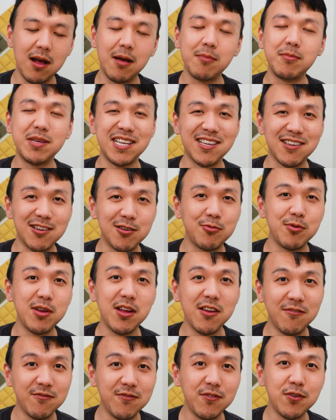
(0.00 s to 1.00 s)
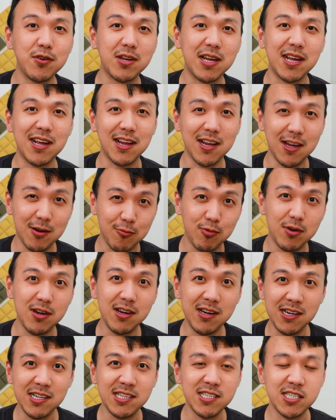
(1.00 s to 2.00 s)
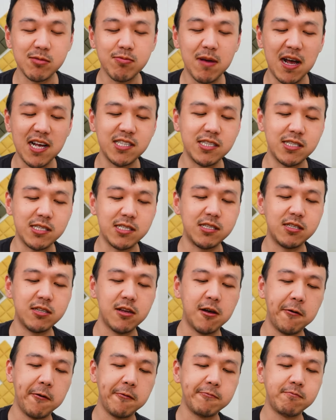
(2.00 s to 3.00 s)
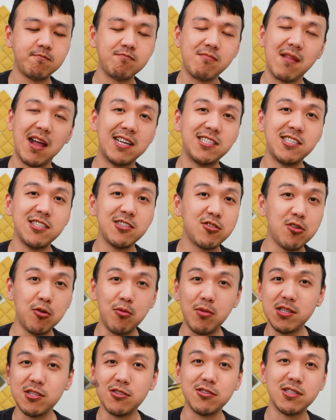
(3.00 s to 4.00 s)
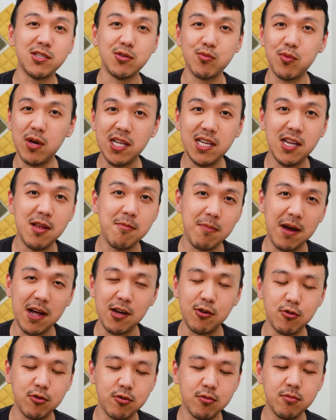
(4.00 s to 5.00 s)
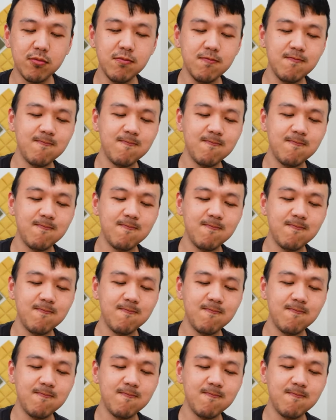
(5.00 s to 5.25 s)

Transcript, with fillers: I mean, Korean food can get really spicy, so I just don't want to sweat in my room.